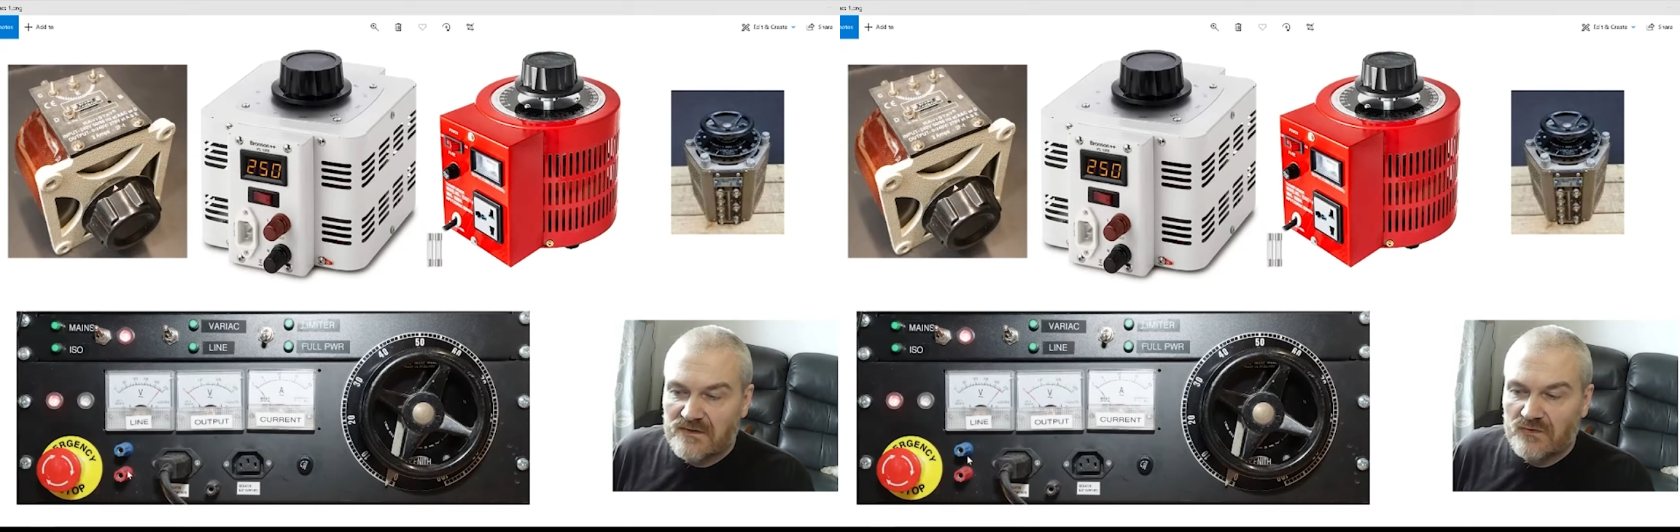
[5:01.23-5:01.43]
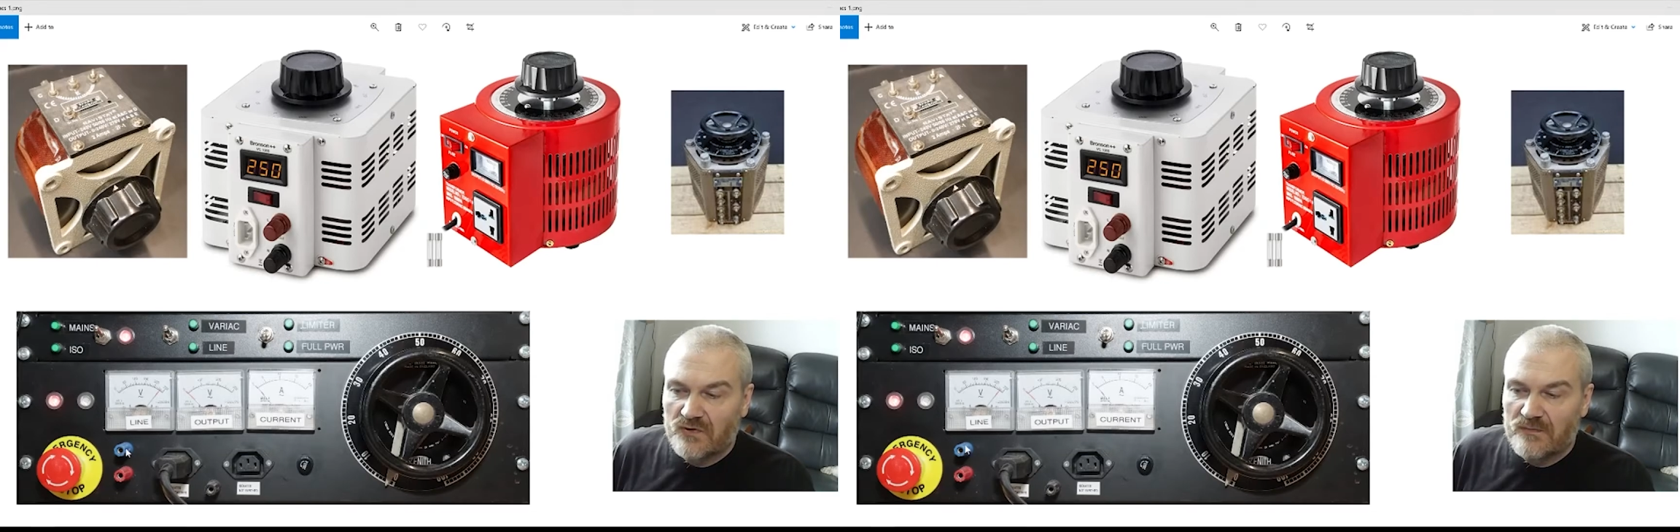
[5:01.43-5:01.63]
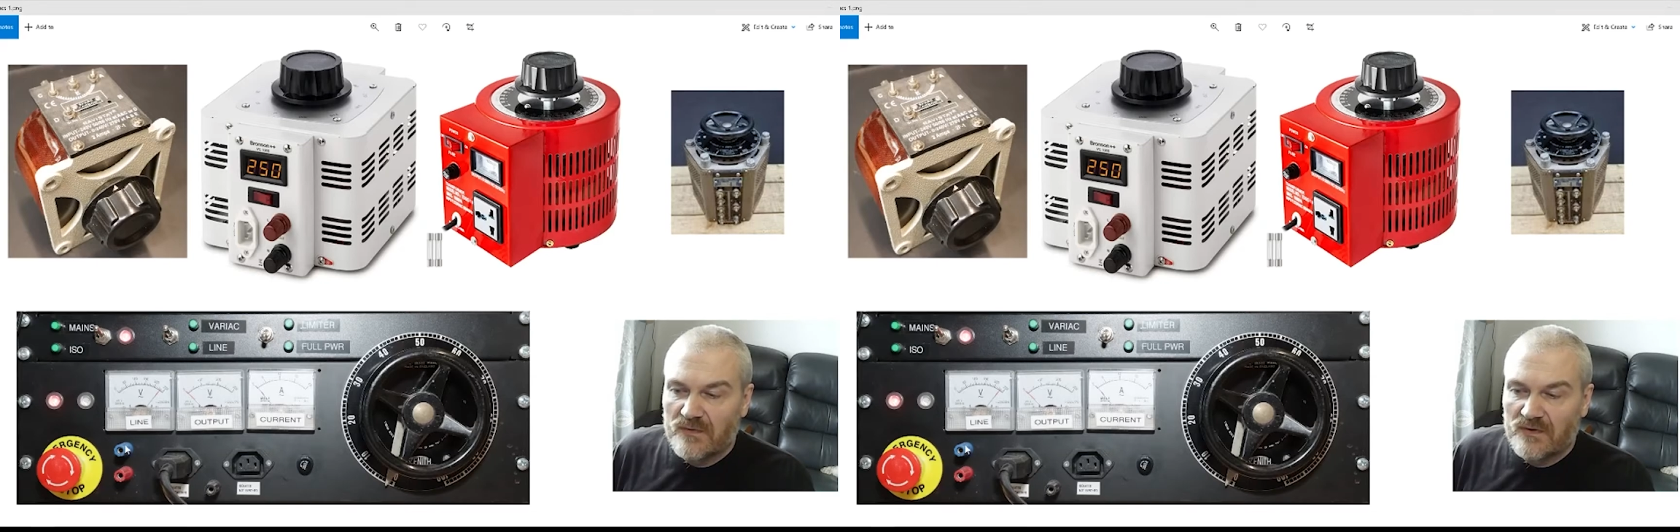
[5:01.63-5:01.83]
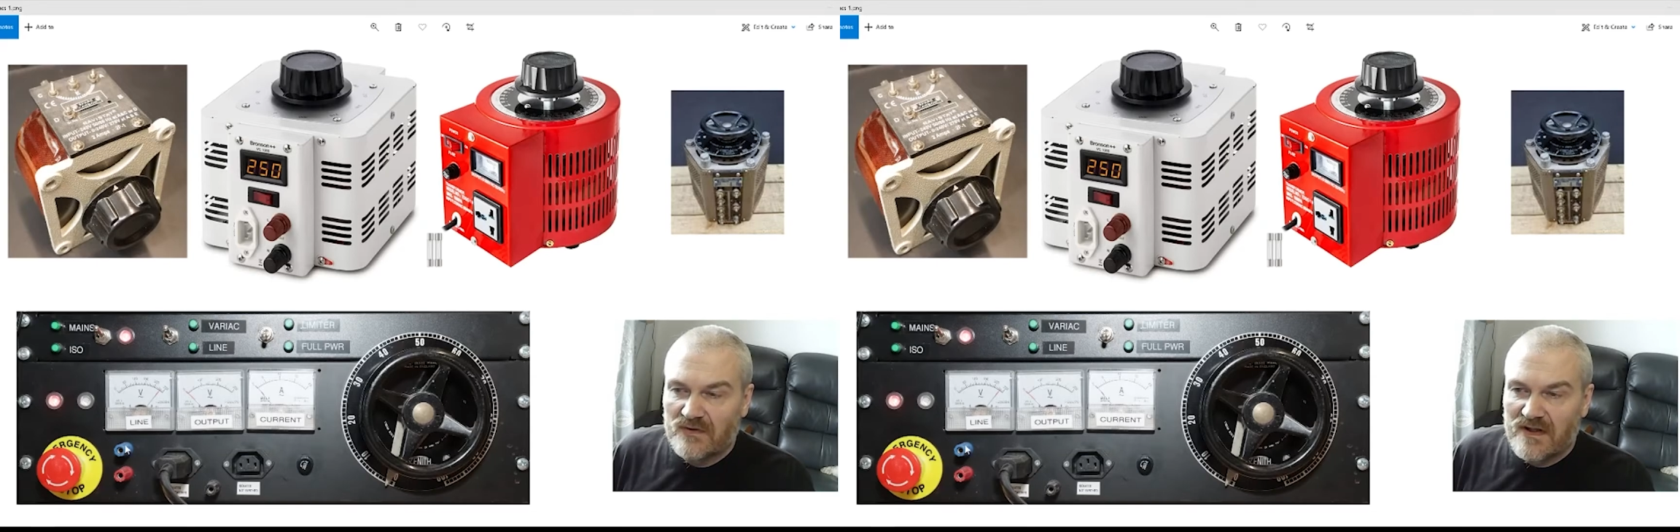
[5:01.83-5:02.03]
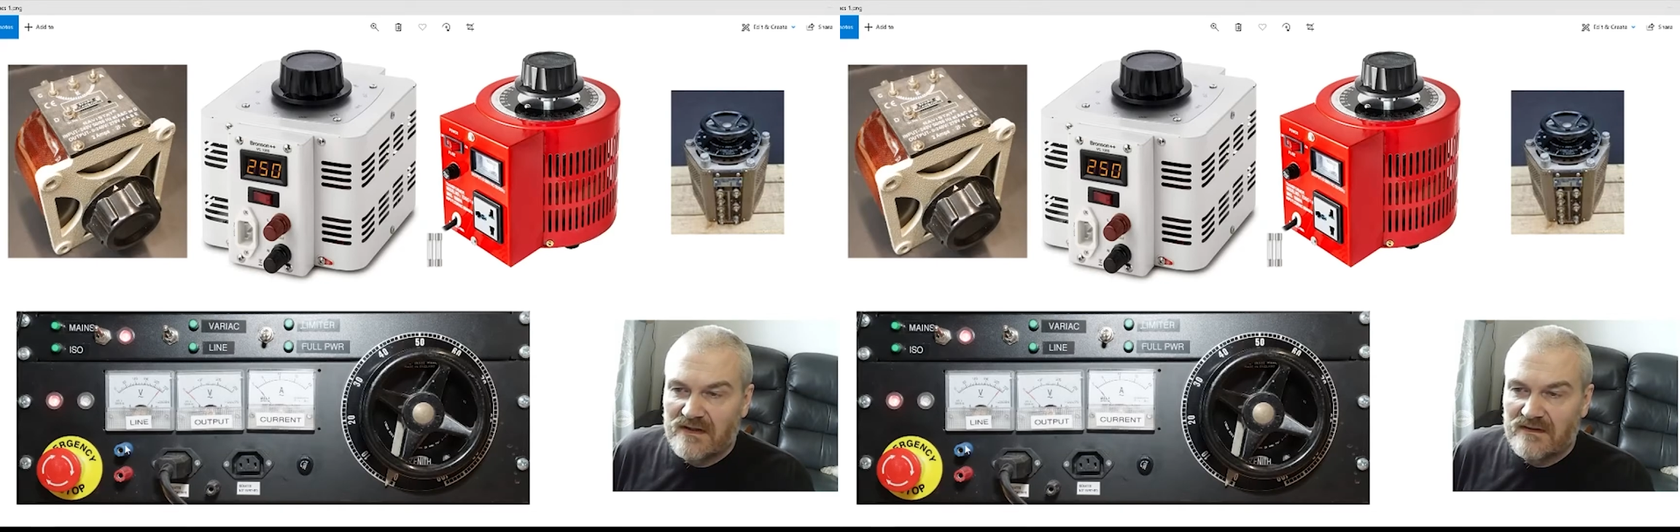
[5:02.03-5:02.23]

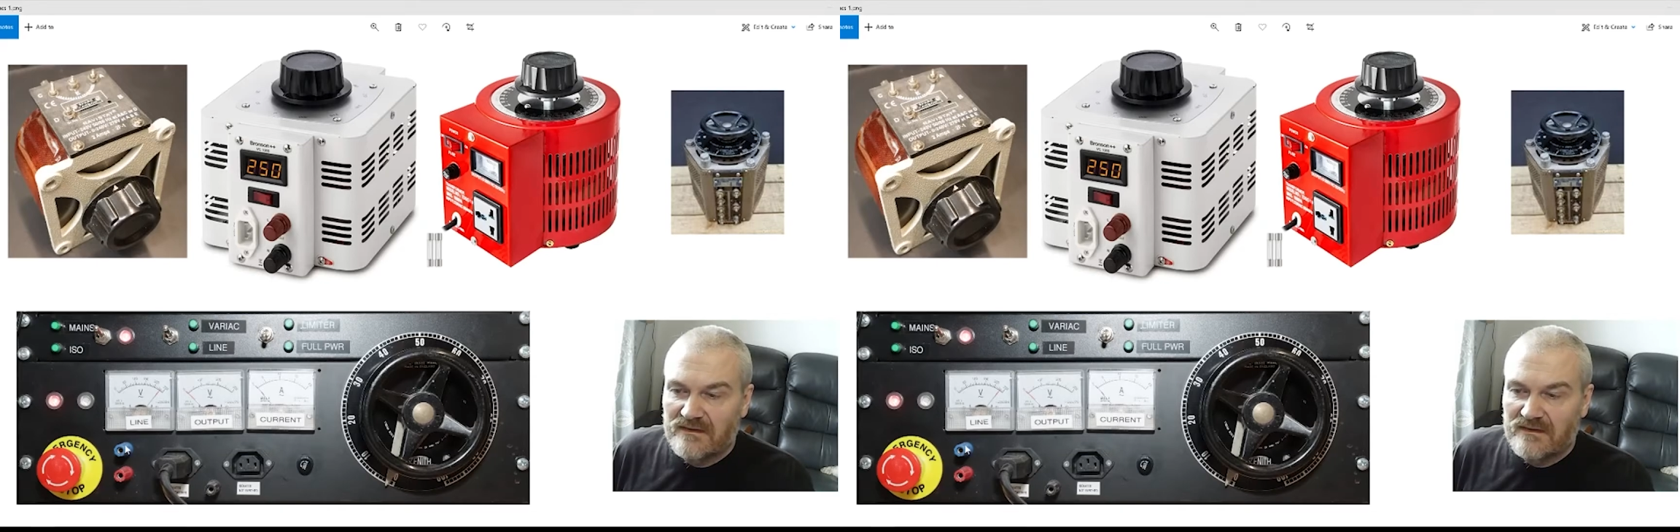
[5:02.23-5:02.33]
normal